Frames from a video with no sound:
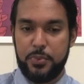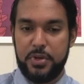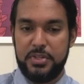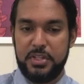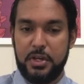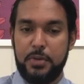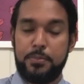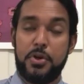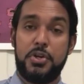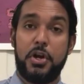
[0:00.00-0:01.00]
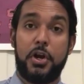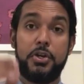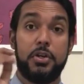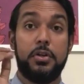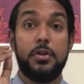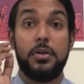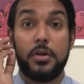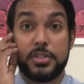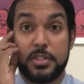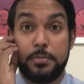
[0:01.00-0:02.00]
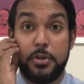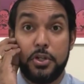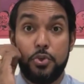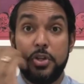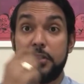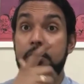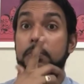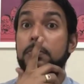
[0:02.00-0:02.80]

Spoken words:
what is the production cost per unit?